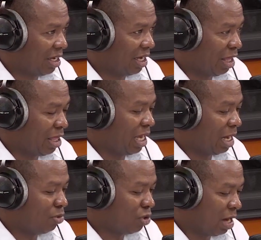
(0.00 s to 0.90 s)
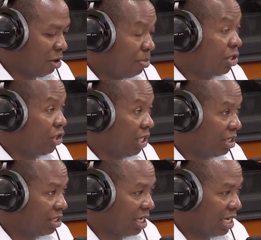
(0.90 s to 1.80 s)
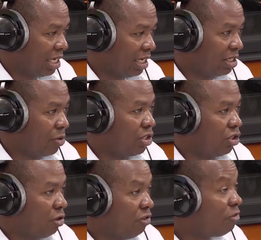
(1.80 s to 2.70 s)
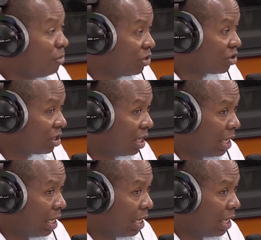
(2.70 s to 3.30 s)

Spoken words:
I think up to now, appreciate, is a question of IFMIS